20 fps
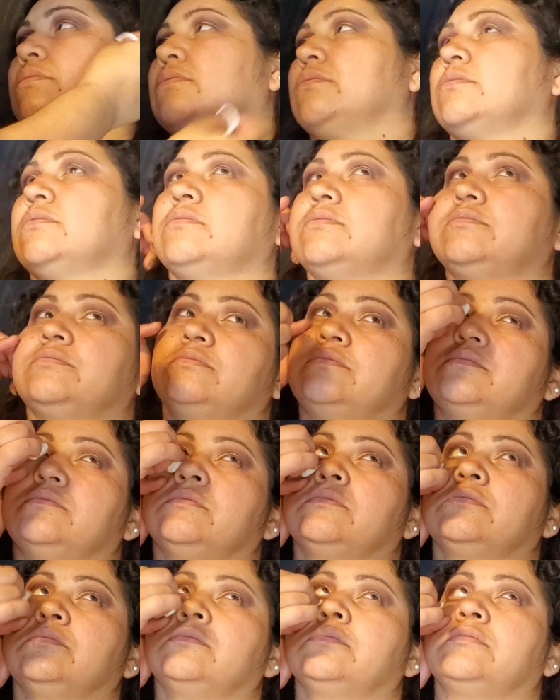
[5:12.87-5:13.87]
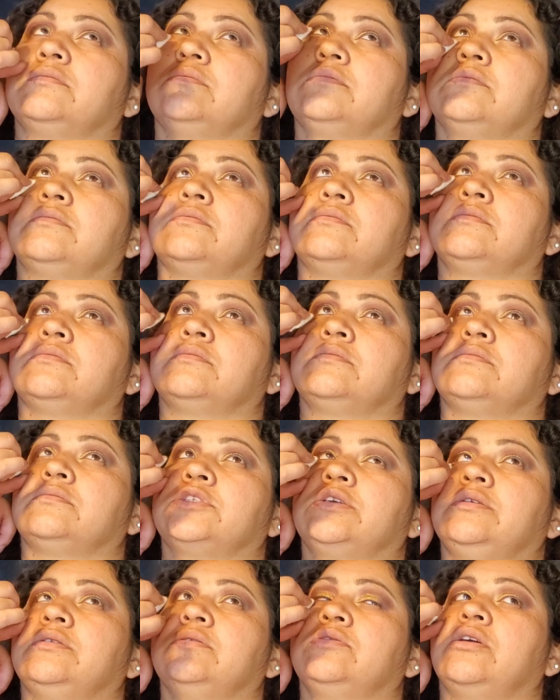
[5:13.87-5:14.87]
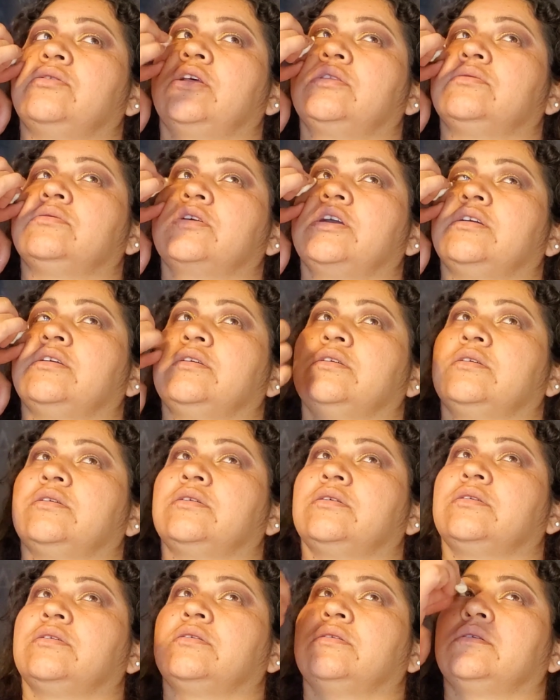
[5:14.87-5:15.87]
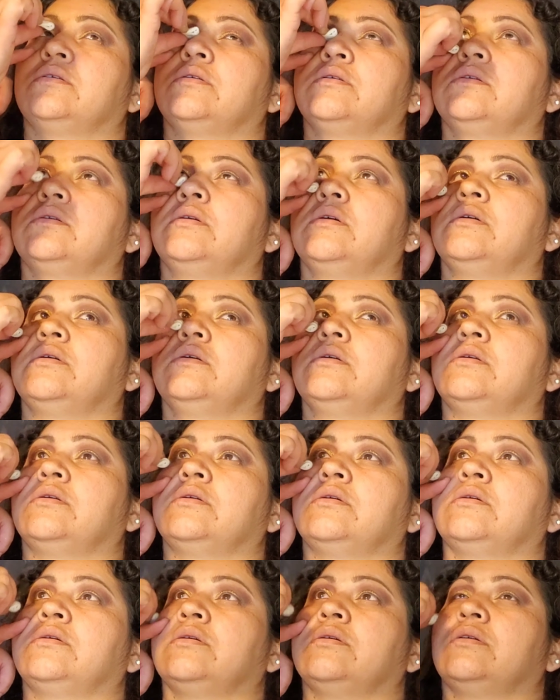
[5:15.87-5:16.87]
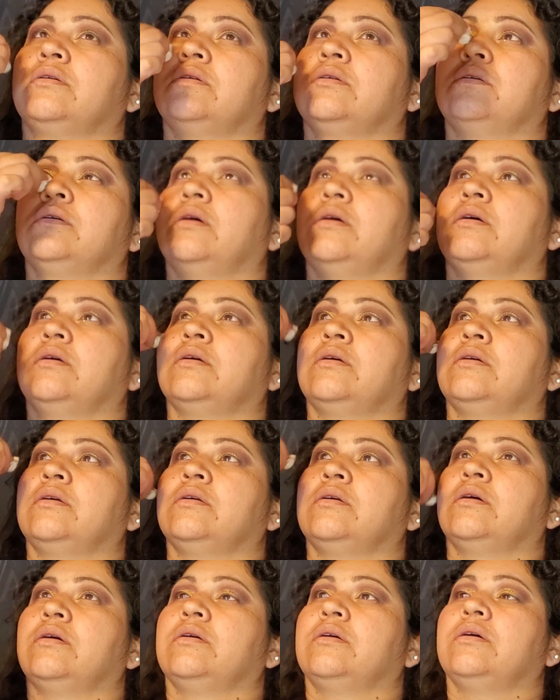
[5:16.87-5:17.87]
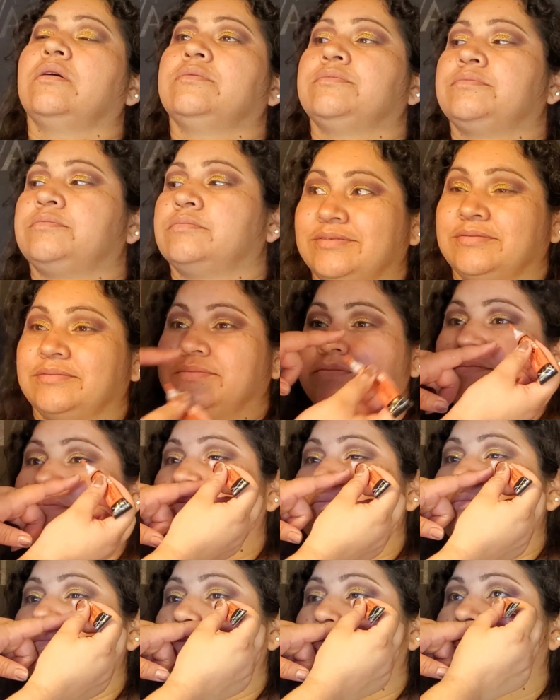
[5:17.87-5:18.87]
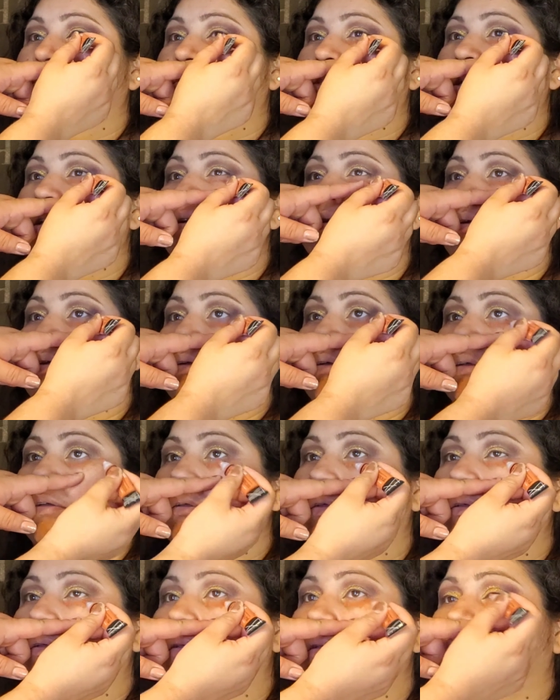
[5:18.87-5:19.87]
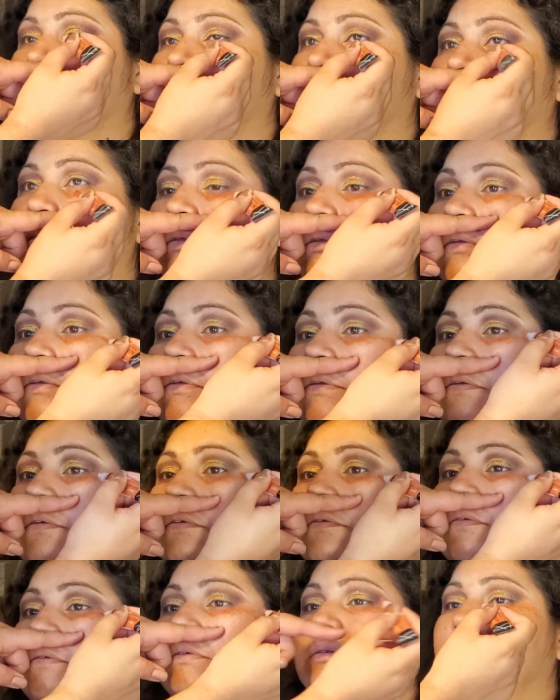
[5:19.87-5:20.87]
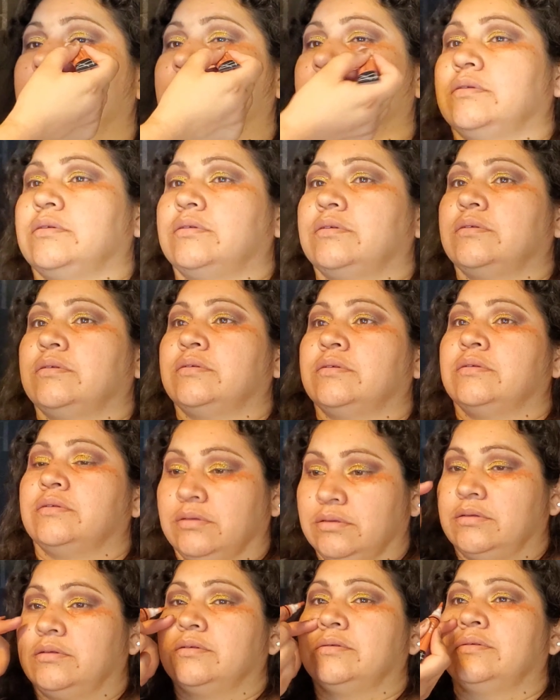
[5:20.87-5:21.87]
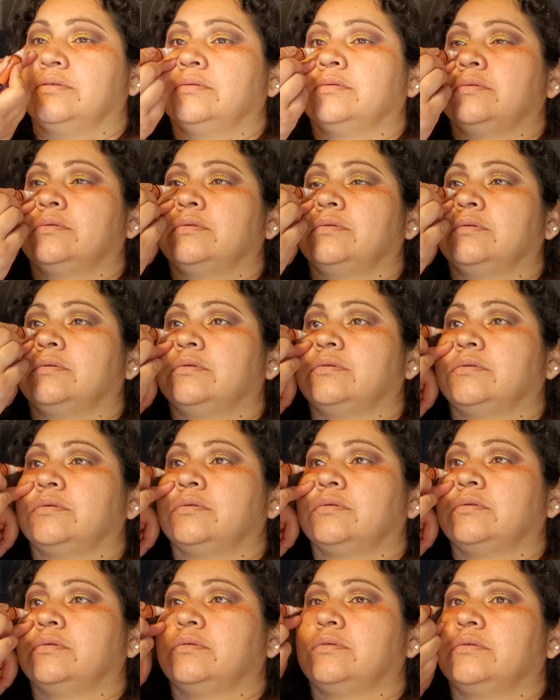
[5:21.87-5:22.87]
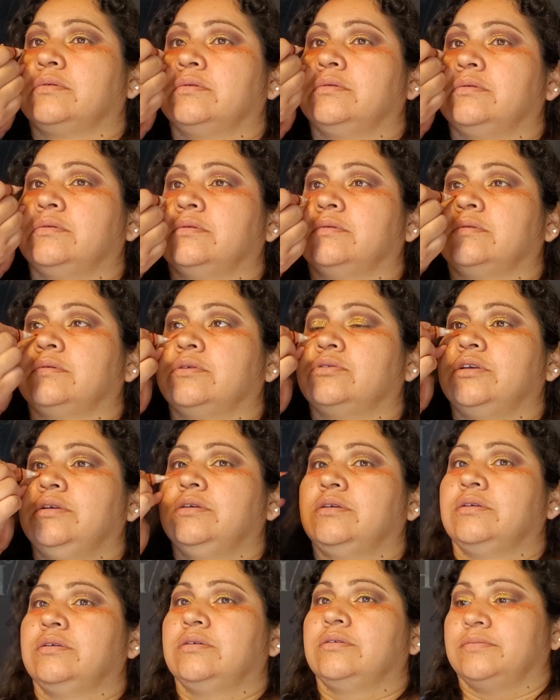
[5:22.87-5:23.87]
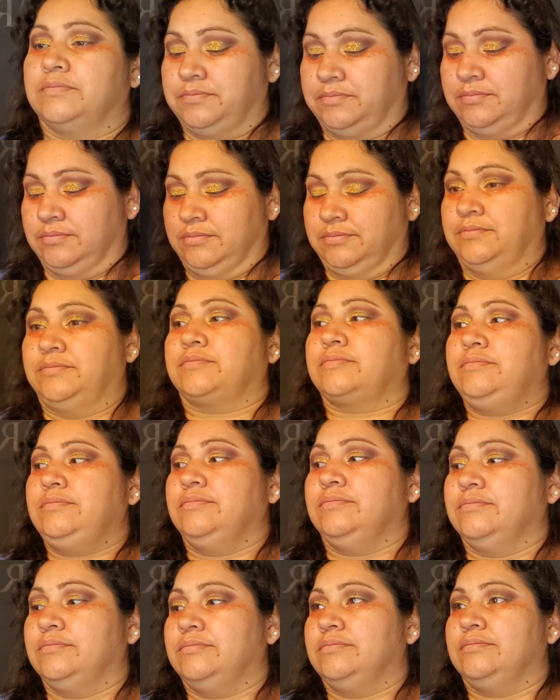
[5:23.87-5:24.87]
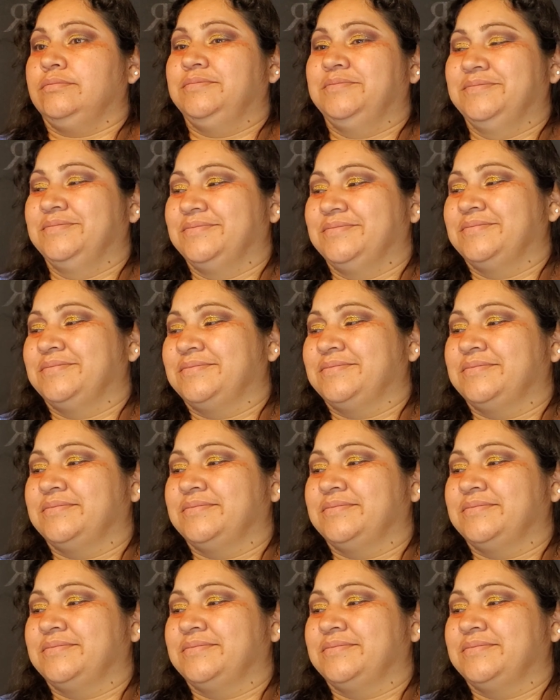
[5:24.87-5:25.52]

to move on to the face. Right now, I'm just taking a cotton swab with makeup remover on it, and I'm cleaning up her face, especially the under eye where a lot of that glitter fell. I'm taking now